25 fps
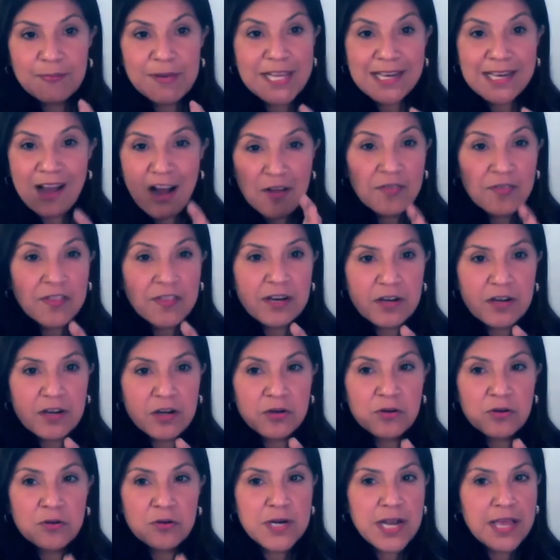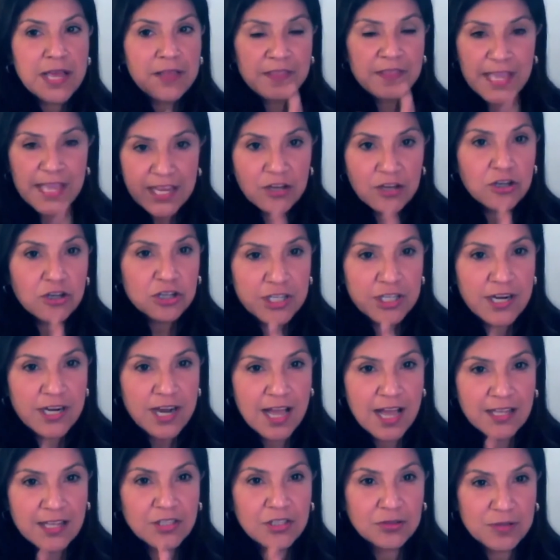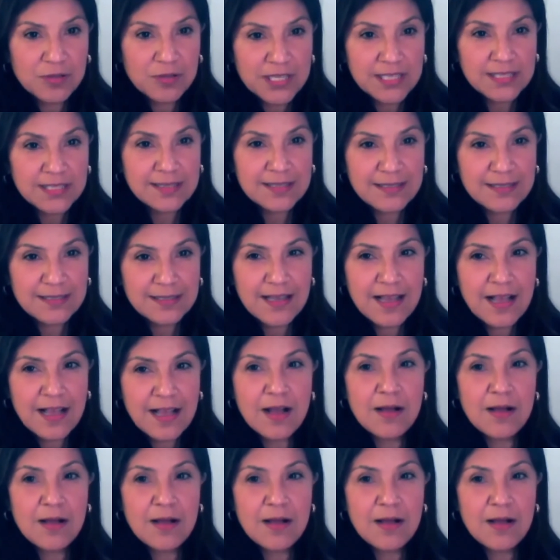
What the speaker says: But on their own, they could not do this.